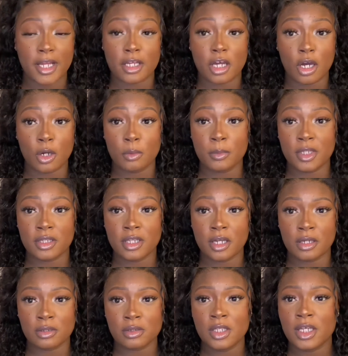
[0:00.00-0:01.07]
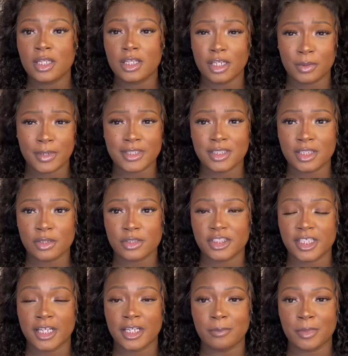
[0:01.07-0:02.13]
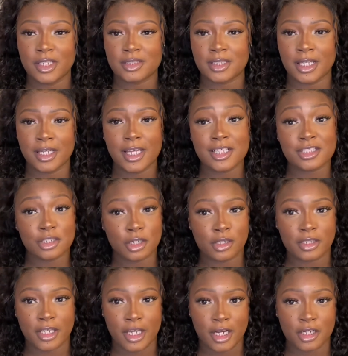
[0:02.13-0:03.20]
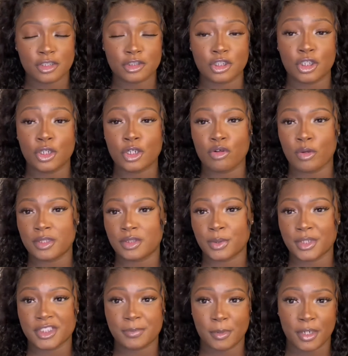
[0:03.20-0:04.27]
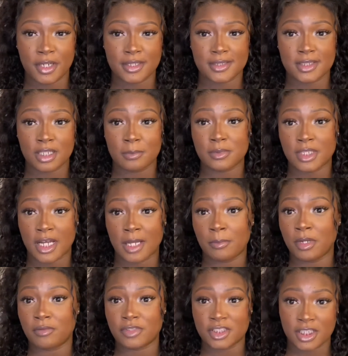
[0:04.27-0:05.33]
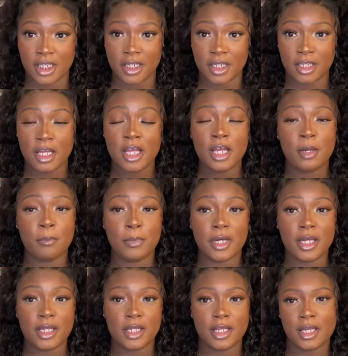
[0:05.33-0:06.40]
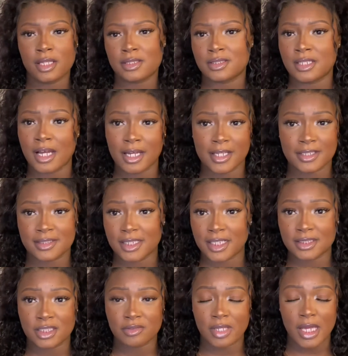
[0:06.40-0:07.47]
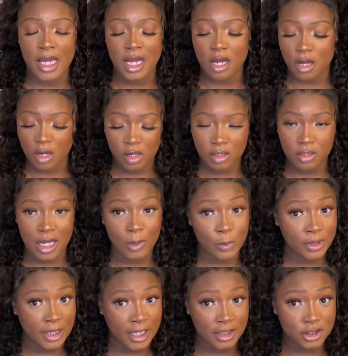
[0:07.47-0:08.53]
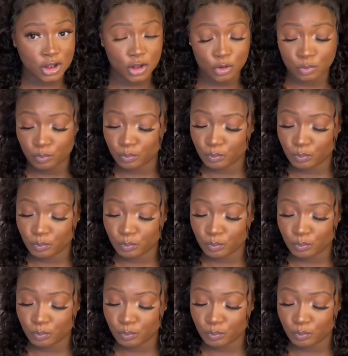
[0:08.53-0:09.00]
comb it though, there is a little shedding, but it's like, it's curly hair, so you're going to experience some type of shedding, but it's not excessive at all. I won't lie to you.